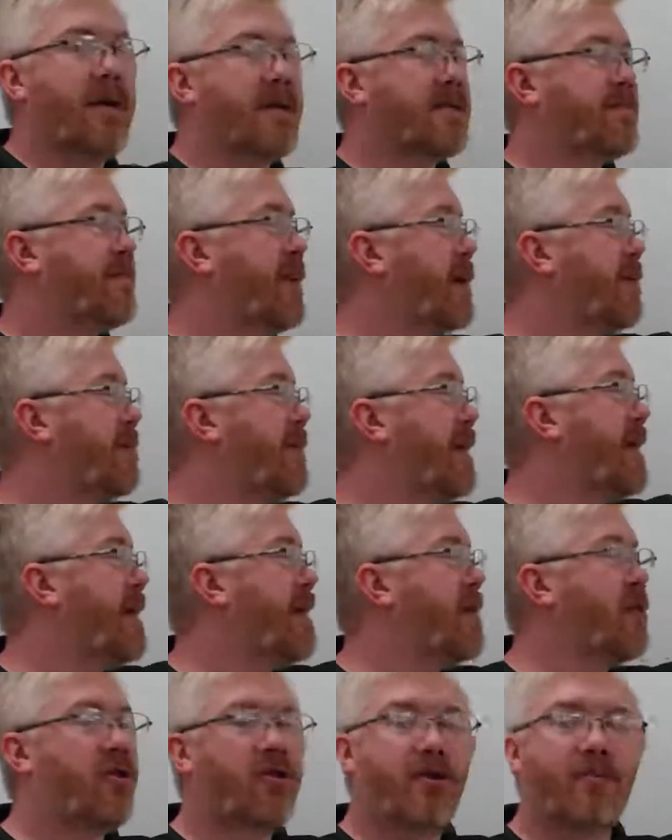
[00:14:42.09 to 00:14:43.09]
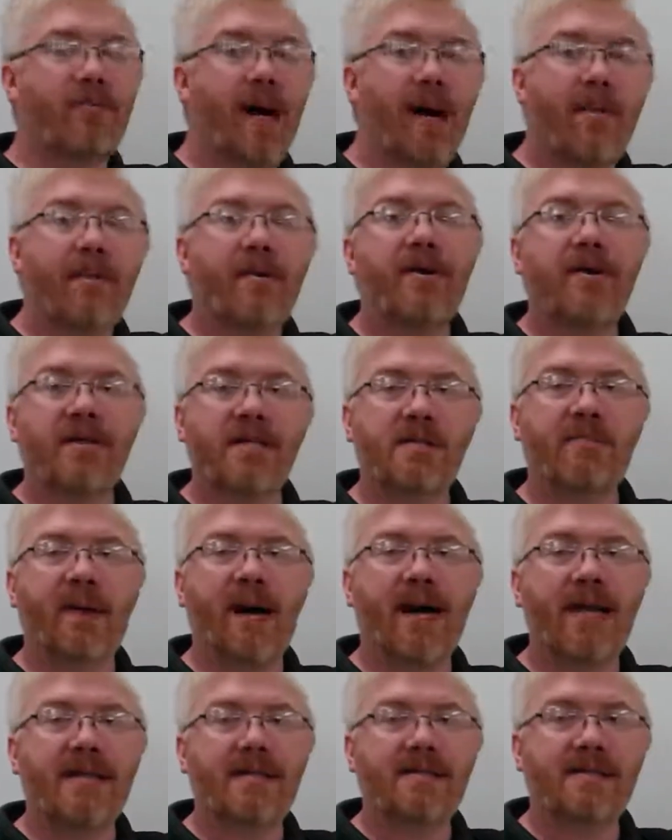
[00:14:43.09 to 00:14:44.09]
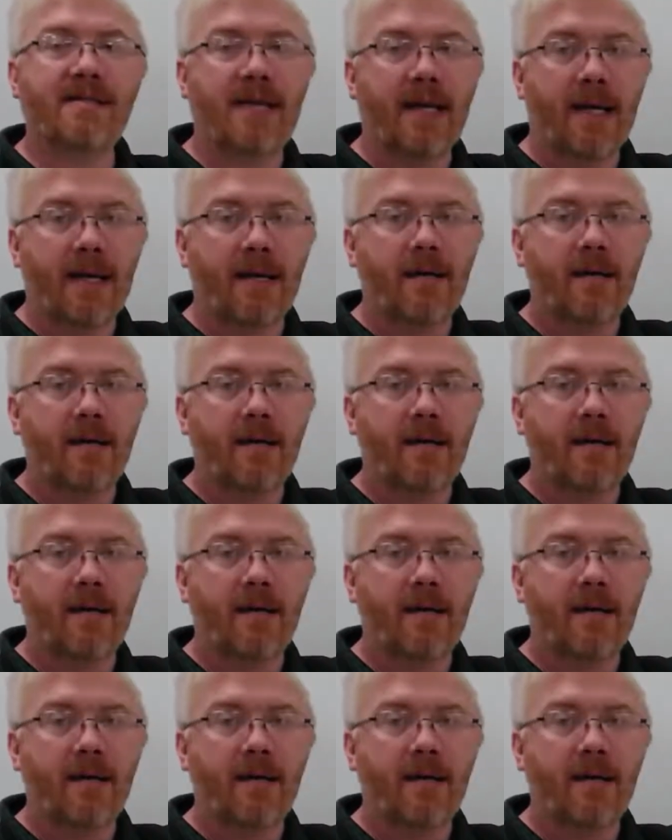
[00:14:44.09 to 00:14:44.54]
is mug B, the thermometer is body C.